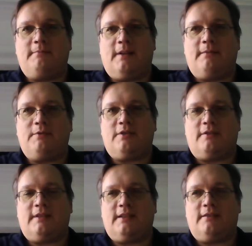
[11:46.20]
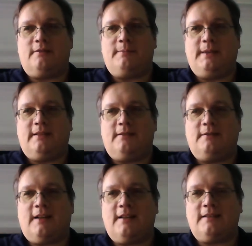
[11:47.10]
sure that it will be little
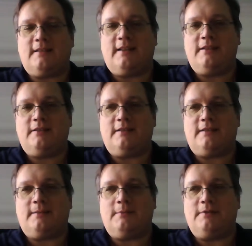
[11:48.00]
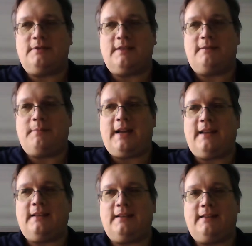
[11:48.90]
consolation to someone who's done
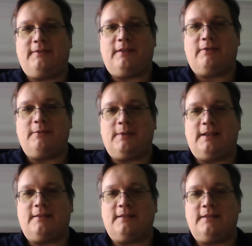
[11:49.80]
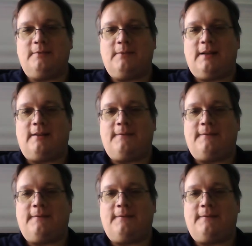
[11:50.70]
badly if everyone else did well.